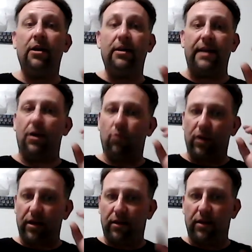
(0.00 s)
Now, what
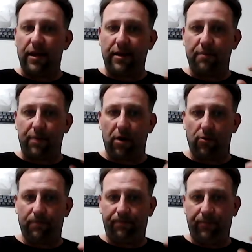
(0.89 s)
I like about
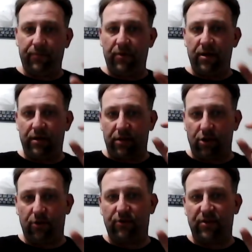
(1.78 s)

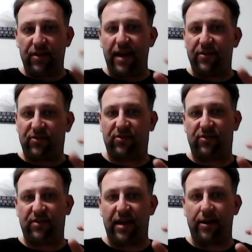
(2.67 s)
using that
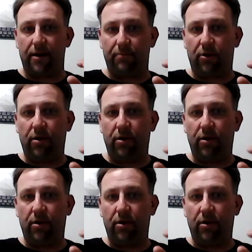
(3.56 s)
setup